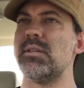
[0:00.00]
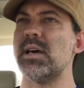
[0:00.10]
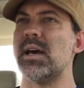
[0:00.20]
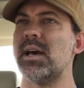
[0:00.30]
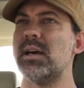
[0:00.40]

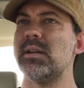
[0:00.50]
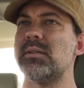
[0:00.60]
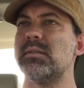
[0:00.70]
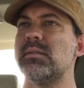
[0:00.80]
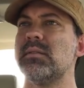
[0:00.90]
that
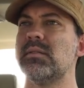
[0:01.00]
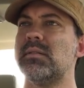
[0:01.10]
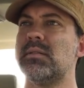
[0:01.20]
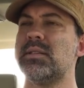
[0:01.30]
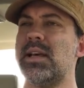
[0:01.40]

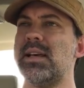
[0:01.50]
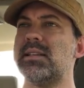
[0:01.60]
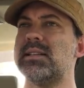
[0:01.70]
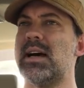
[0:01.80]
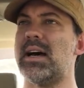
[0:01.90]

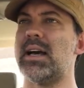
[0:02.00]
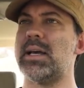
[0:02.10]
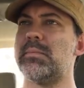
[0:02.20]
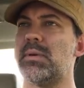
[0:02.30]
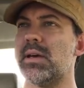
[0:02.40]
take
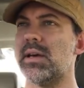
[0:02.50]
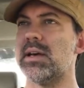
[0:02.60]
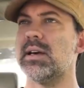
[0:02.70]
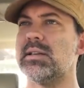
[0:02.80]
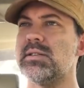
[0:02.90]
time,
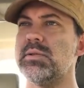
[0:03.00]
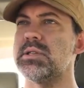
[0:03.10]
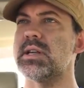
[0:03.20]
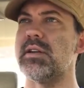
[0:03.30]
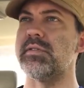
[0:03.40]
and so I was
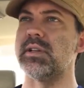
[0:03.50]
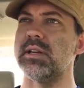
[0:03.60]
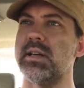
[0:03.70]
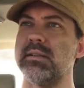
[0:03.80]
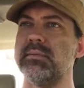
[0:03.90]
just kind of
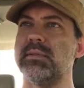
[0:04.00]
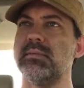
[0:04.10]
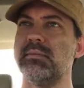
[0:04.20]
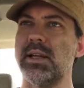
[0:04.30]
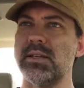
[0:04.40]
feeling
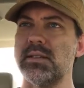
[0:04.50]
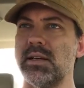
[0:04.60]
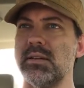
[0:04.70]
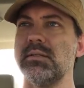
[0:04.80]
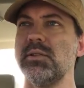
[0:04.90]
it last
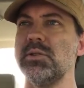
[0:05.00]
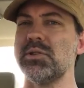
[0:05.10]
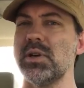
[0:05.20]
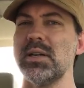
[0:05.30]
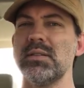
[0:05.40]
night, a little
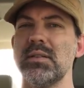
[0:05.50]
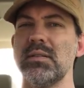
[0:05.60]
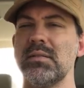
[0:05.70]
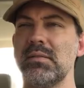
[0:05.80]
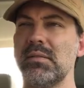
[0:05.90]
stressed,
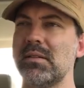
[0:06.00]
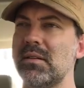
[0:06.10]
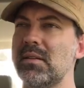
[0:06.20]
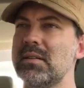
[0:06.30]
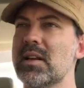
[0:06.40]

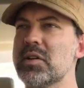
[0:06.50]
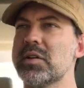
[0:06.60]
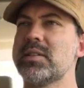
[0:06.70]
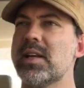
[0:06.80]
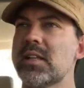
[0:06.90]
not
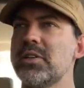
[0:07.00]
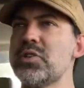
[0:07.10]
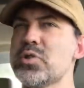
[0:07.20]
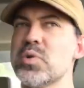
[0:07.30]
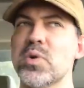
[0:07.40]
exactly
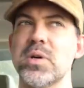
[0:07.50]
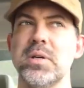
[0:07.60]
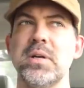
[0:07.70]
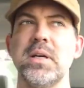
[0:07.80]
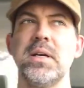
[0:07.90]
sure.
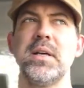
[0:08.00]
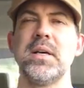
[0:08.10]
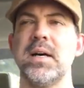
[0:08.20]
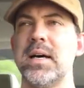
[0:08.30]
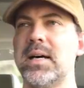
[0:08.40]

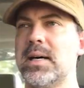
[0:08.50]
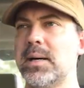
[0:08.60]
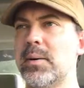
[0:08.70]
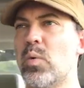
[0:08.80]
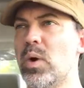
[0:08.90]

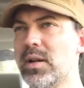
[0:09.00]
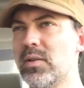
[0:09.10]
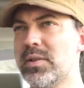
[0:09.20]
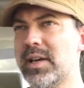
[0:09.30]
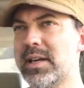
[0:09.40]
Uh, one of
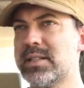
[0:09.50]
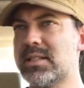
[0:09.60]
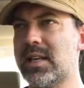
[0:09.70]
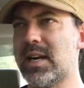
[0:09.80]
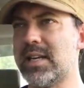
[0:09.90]
the things
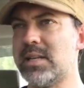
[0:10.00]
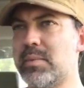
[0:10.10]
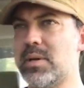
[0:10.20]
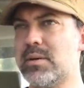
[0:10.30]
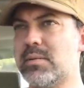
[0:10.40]
that I need to
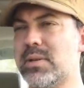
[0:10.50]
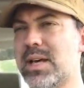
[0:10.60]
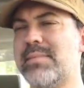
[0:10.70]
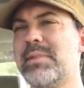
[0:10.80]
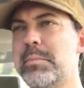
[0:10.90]
be, well,
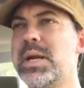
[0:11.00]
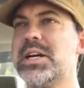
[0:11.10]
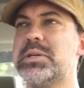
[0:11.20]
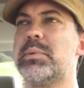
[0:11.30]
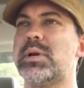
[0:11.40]
I, I've been
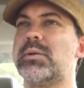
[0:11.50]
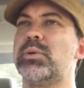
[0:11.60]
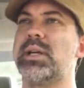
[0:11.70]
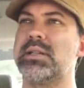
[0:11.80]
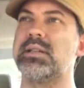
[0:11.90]
actually pretty
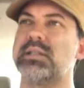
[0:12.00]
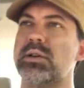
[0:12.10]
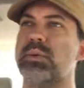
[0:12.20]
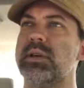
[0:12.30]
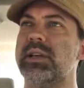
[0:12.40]
pretty
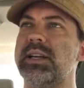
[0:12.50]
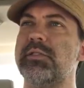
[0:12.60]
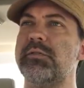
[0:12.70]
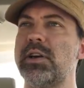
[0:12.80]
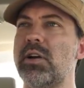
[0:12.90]
consistent with, I need
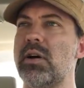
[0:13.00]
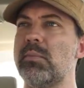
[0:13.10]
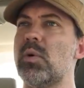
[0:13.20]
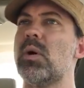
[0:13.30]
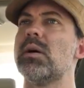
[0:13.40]
to figure out
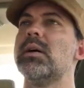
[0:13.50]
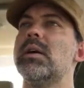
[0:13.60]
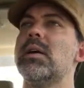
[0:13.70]
more,